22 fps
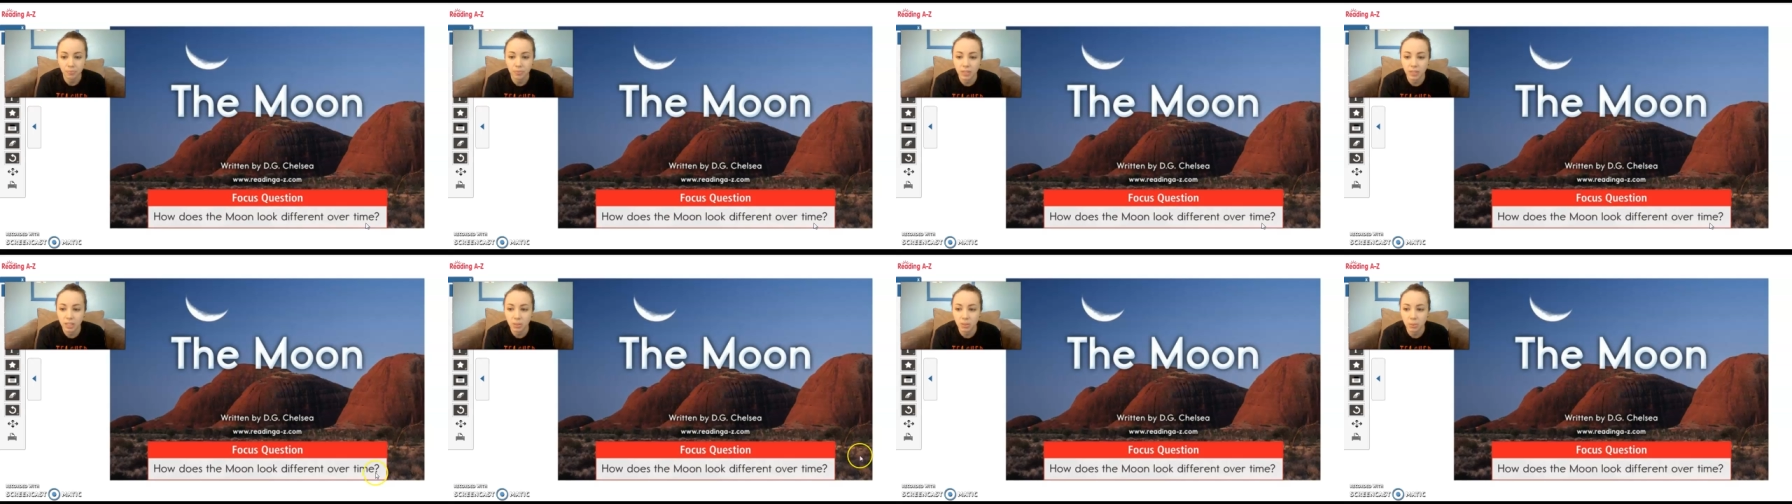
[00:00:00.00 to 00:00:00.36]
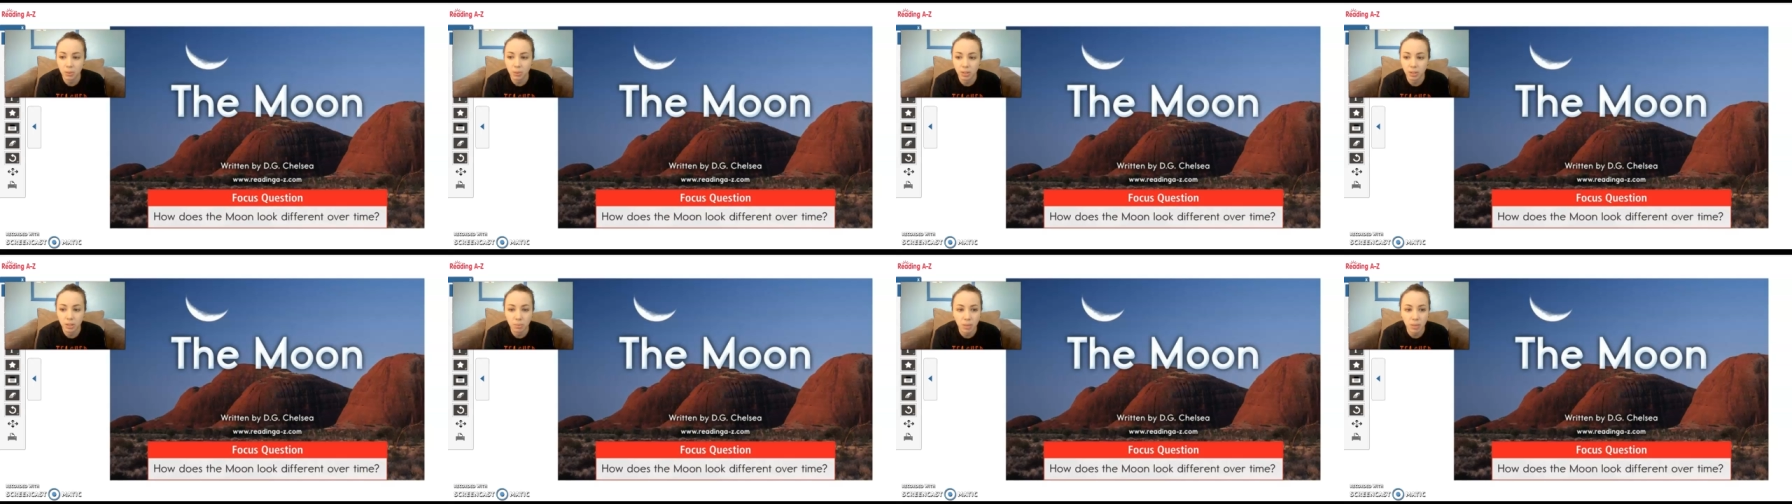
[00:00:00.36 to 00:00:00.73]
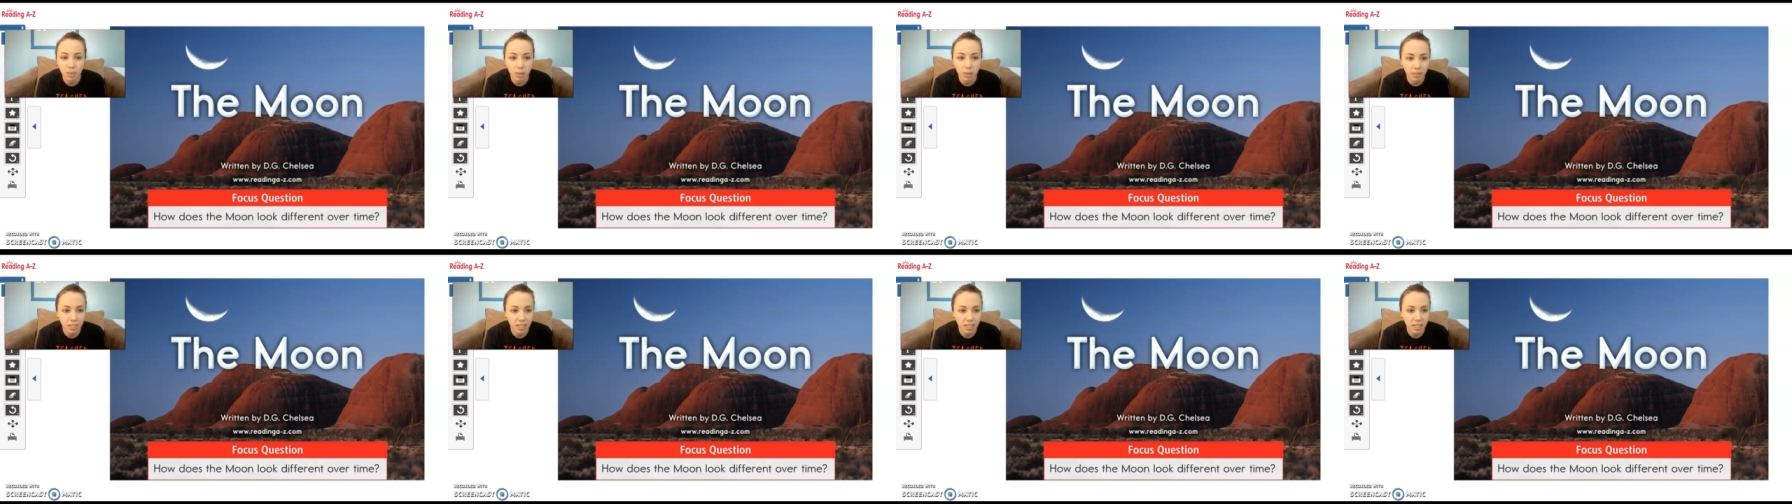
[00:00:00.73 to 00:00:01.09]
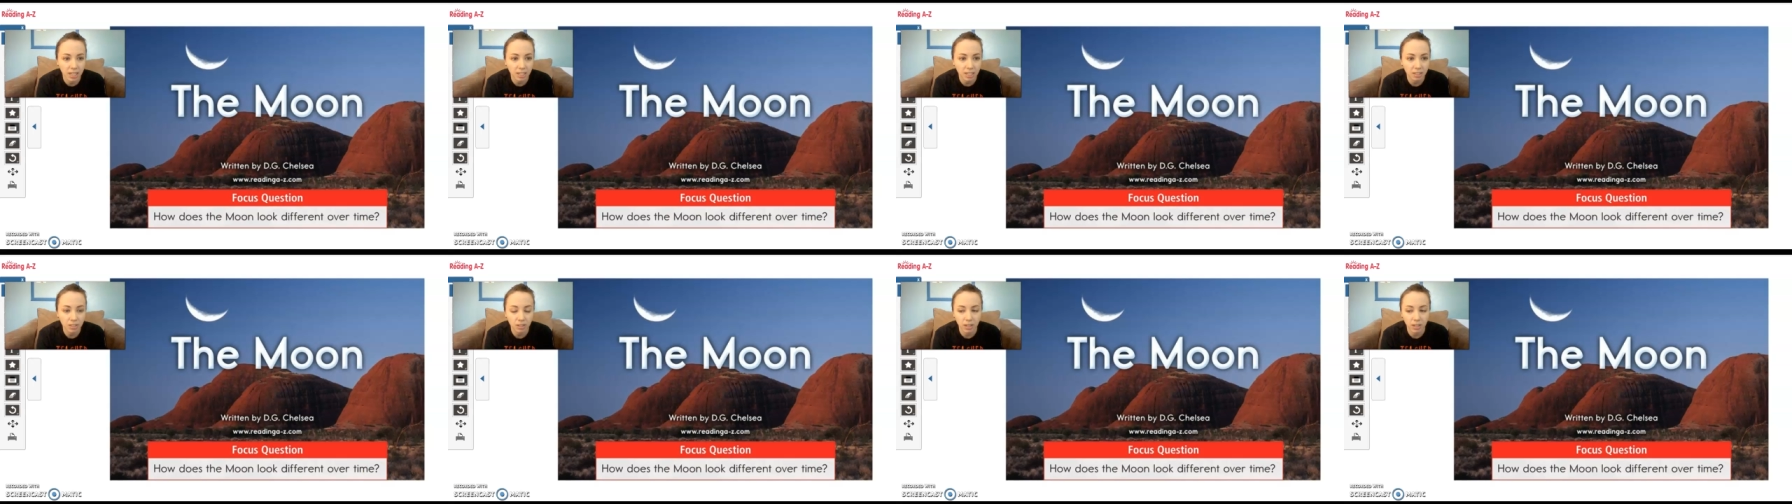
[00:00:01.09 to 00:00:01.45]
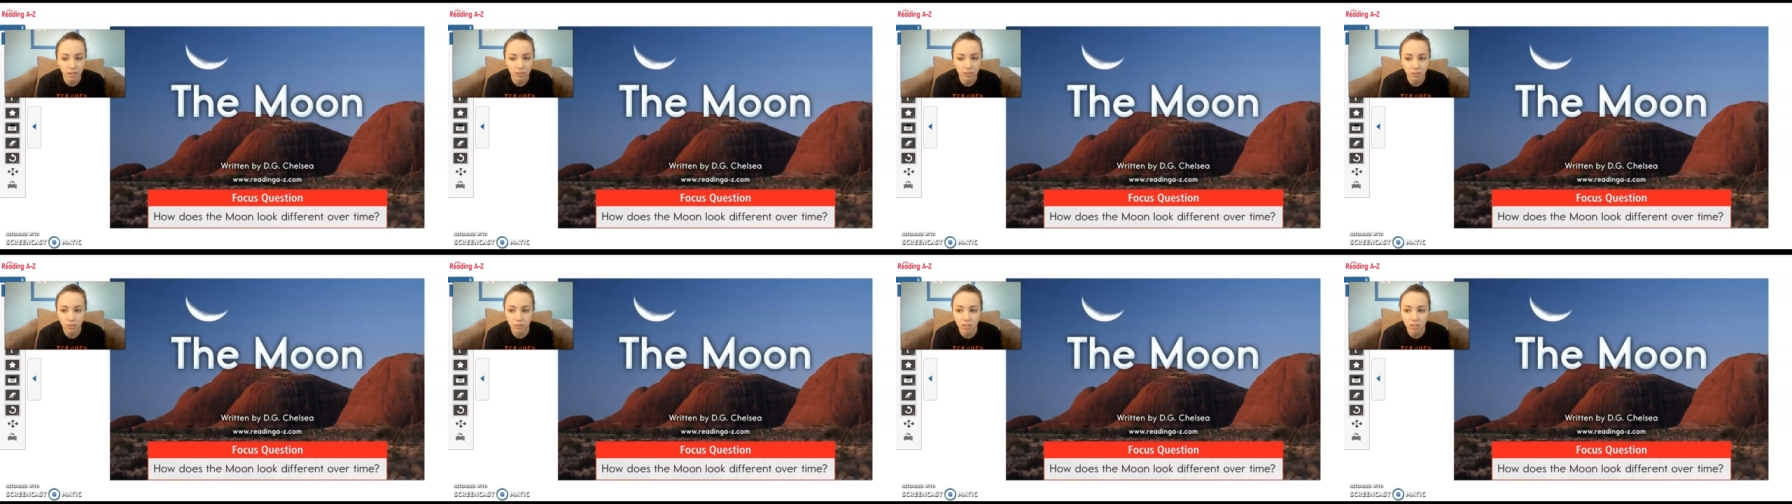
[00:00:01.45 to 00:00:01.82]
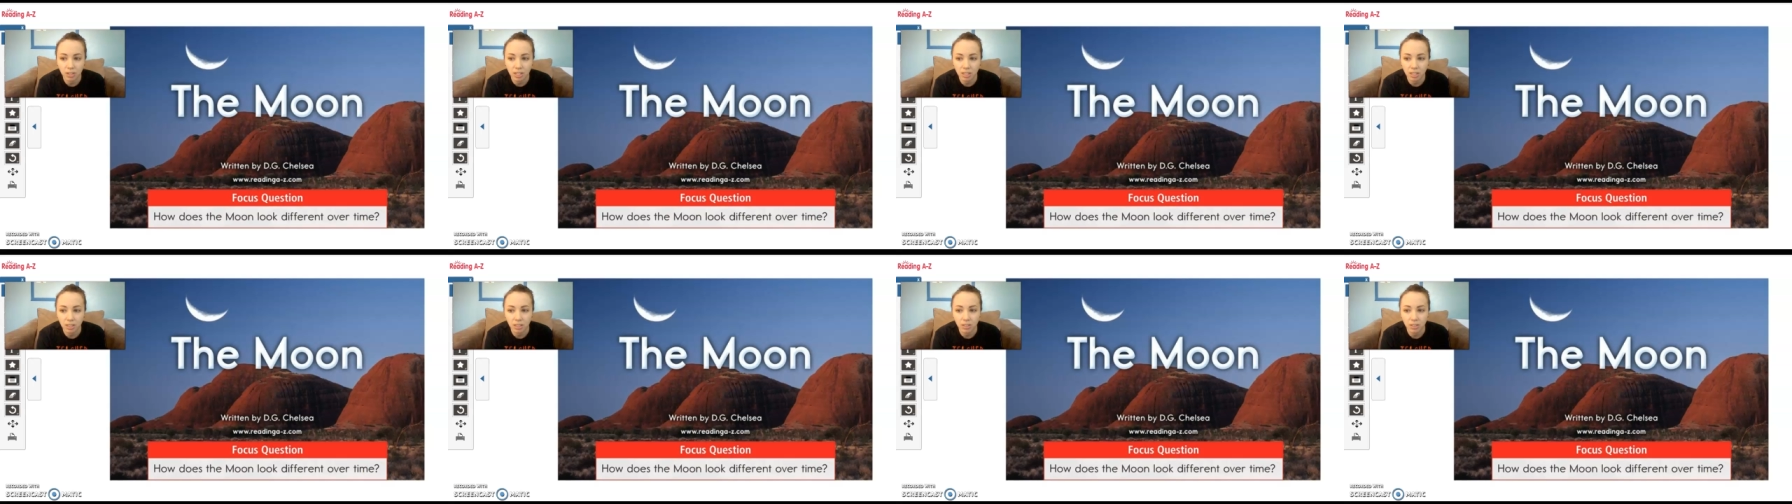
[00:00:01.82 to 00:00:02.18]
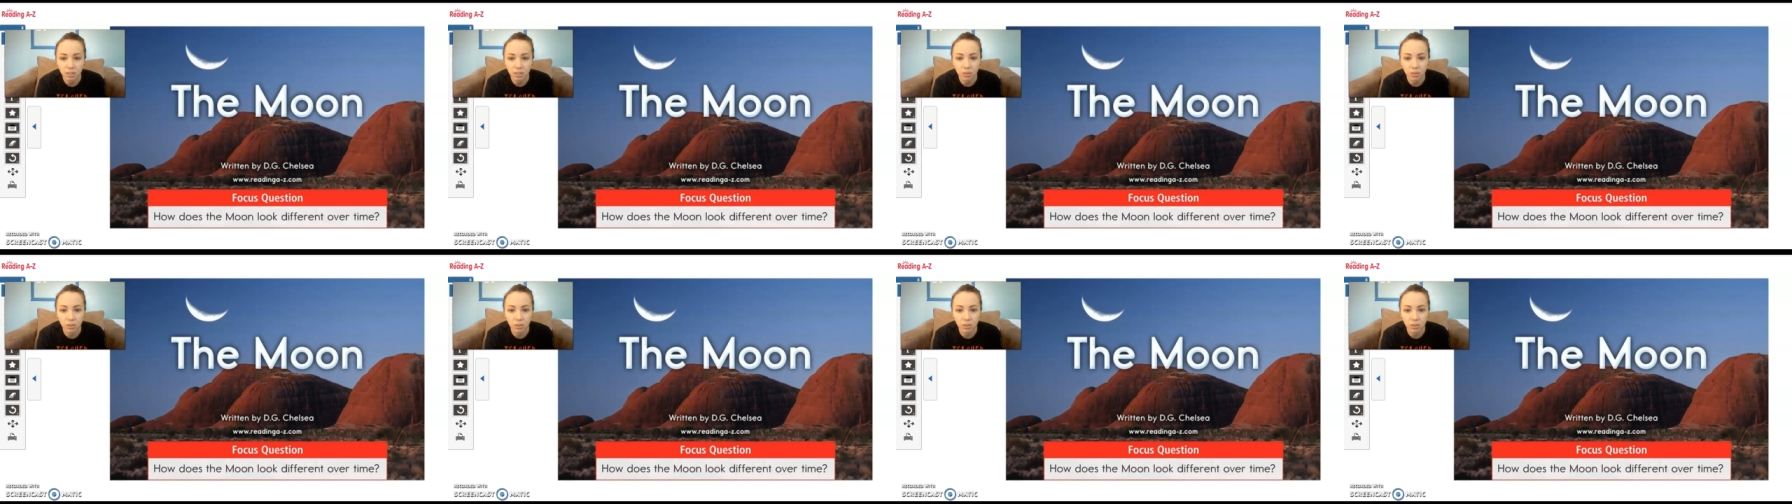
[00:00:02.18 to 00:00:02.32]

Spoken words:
That's what we're going to be able to answer after reading this